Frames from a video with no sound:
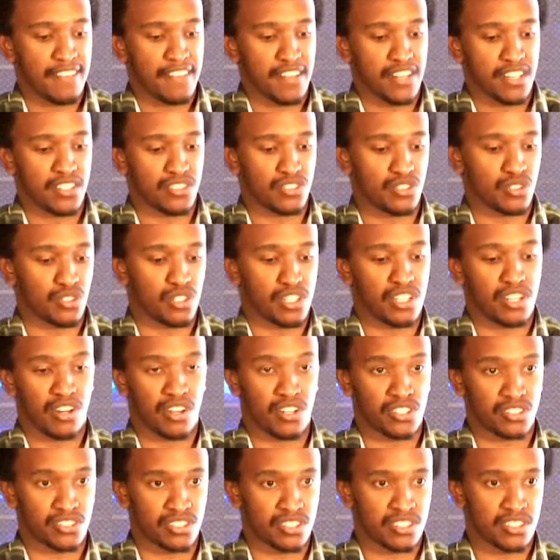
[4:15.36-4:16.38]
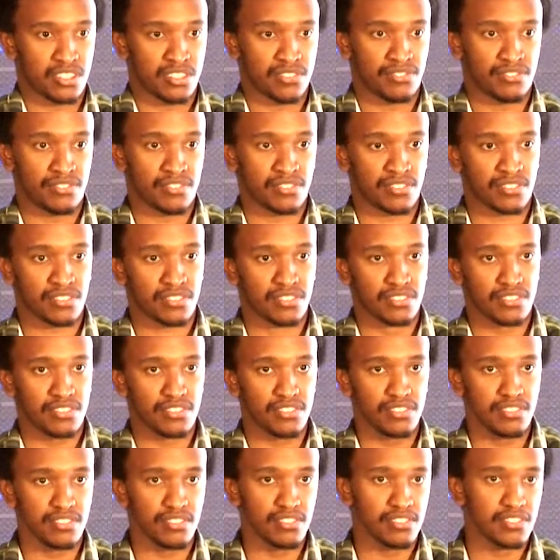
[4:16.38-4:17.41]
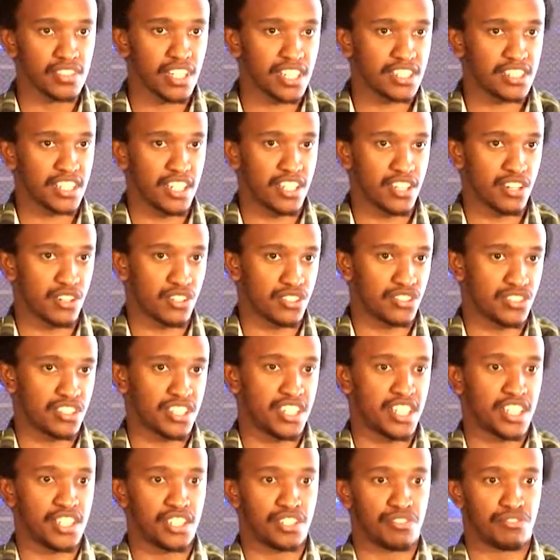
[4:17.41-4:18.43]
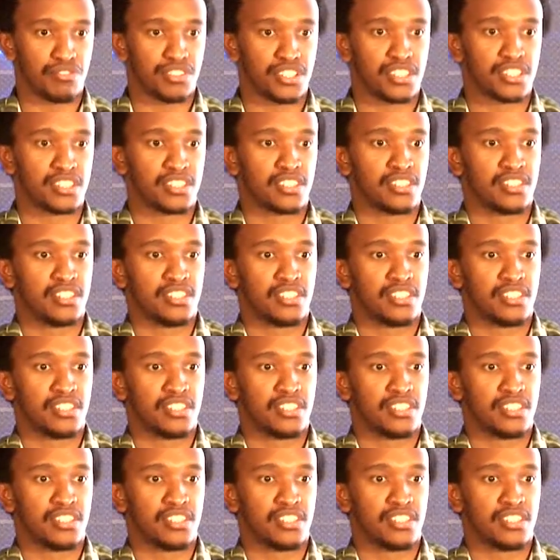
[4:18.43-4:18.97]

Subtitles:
And so he lost. Actually, he considered defeat.